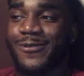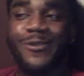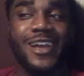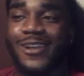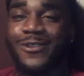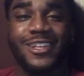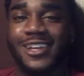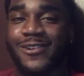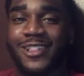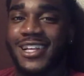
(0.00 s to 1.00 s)
we had a really good
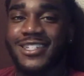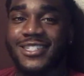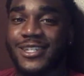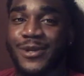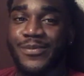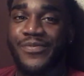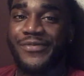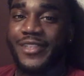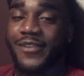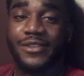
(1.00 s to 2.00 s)
relationship.
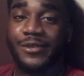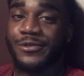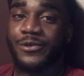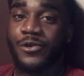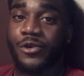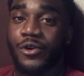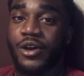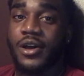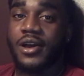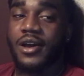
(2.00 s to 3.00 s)
Everything was cool.
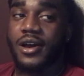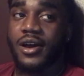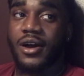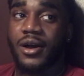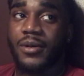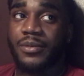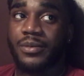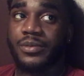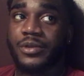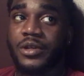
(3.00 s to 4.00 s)
You know
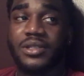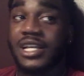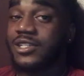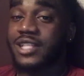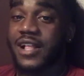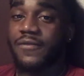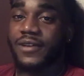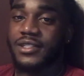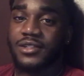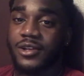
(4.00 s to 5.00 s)
what I'm saying? There was a lot of
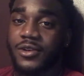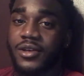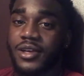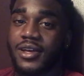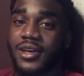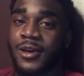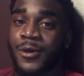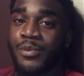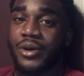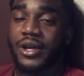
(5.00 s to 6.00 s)
fussing though,
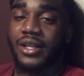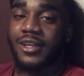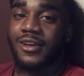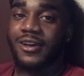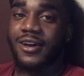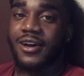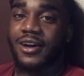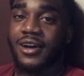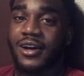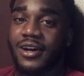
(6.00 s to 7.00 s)
but
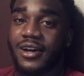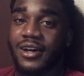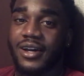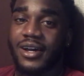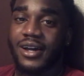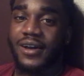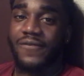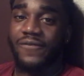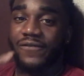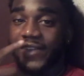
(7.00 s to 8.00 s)
uh,
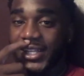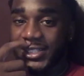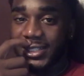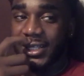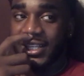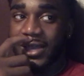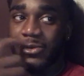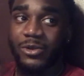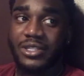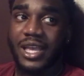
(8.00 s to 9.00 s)
eventually, like we
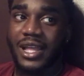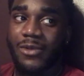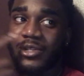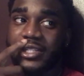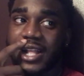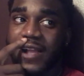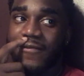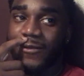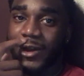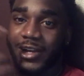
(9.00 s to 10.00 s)
was hanging out. We just got off
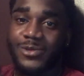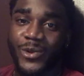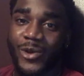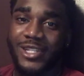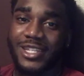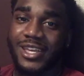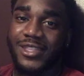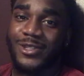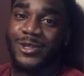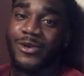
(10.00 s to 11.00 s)
work because we worked together
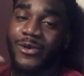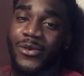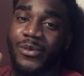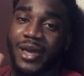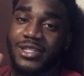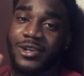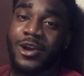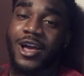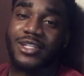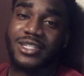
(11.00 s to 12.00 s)
too. We went back to her
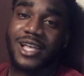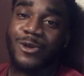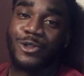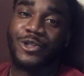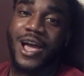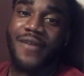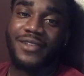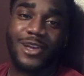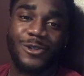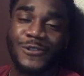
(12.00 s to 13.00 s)
house because I was driving.
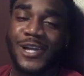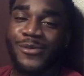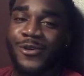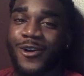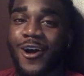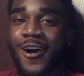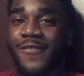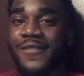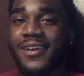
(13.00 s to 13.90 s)
I was dropping her off,